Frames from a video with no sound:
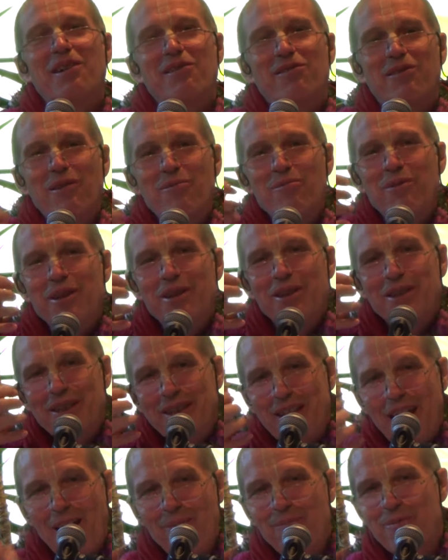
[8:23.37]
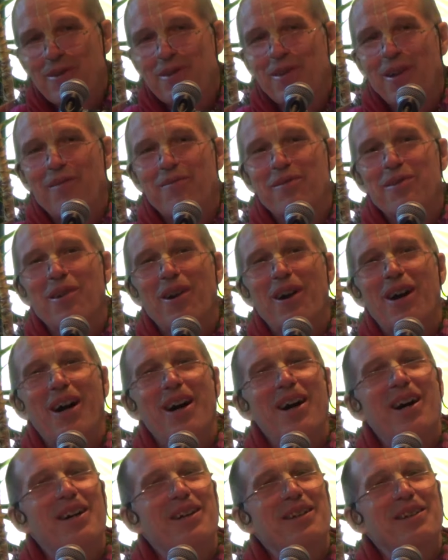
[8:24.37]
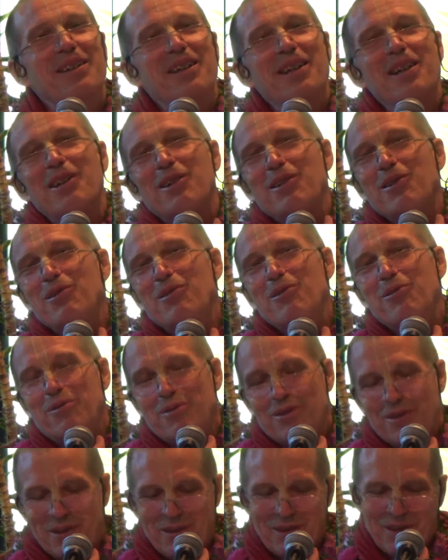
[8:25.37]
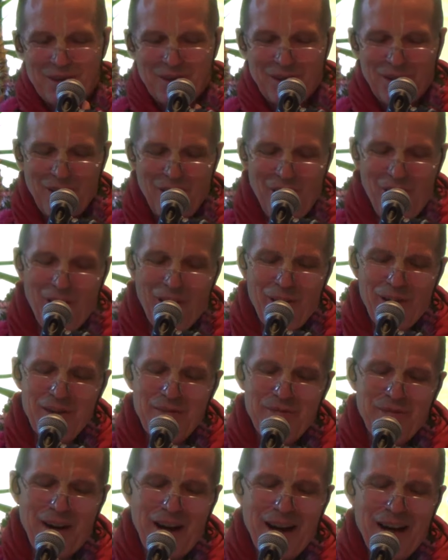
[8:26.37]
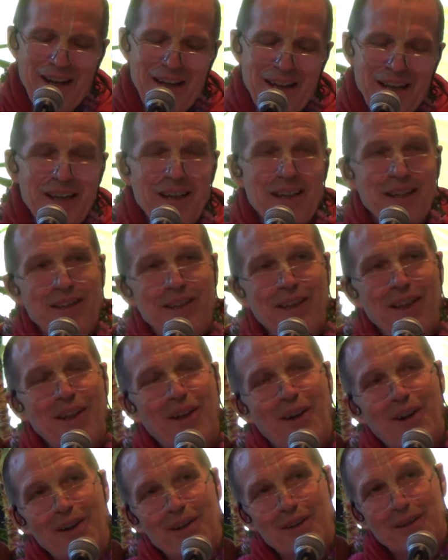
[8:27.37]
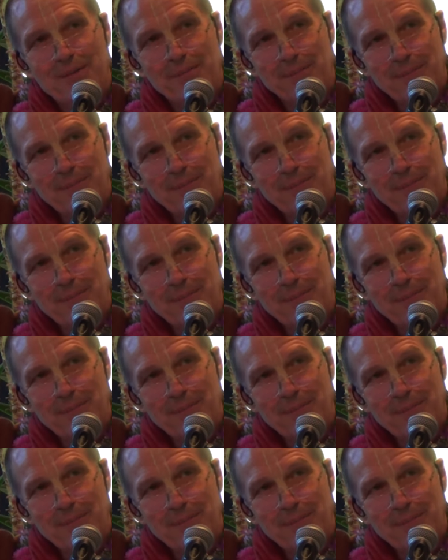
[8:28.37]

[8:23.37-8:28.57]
from the depths of your heart, you glorify the Lord.